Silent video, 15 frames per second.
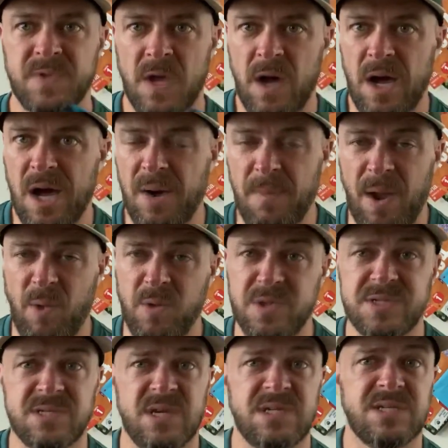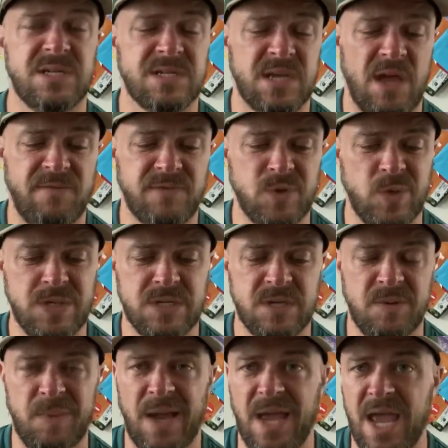I will say, since I've twisted
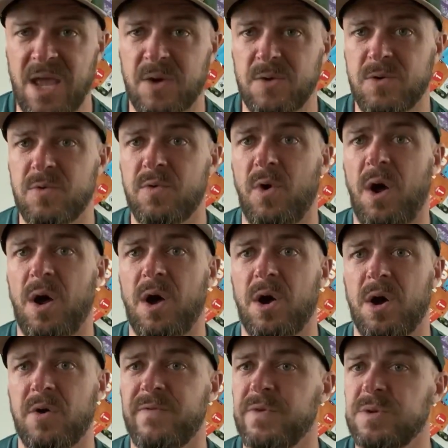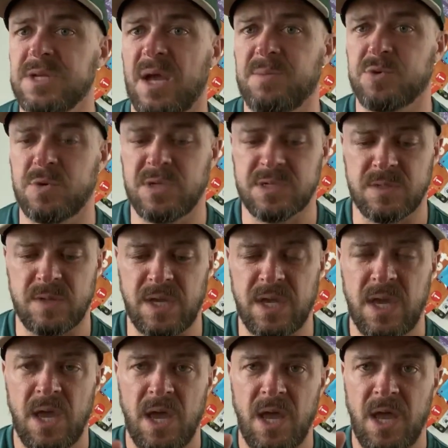my ankle a few times recently,
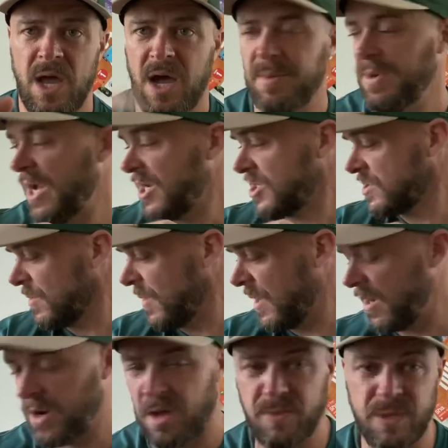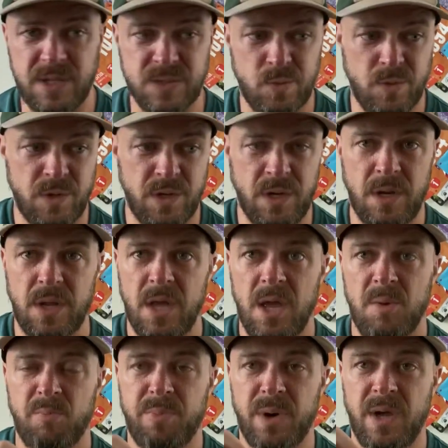I'm not showing it on this one,
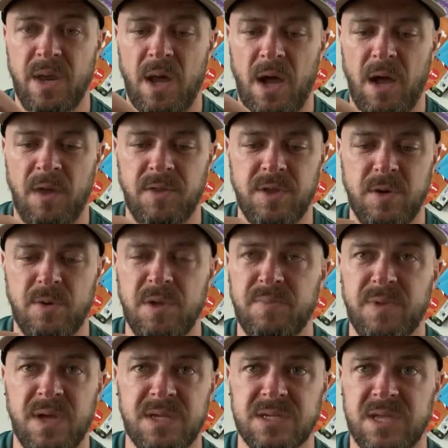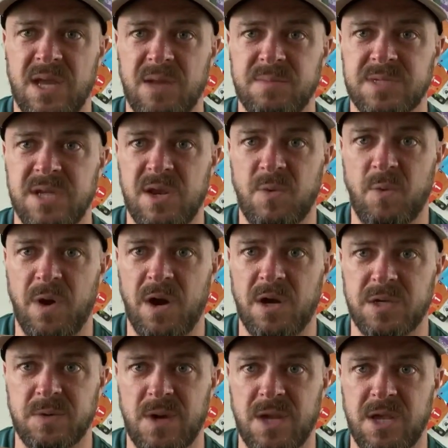but the only place that I'm seeing wear
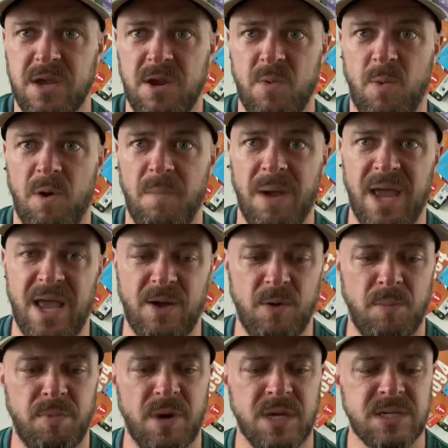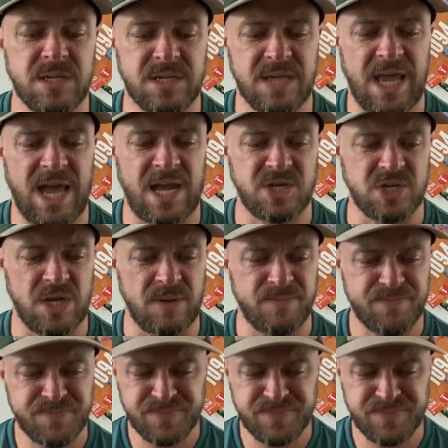is right here where my ankle brace is catching.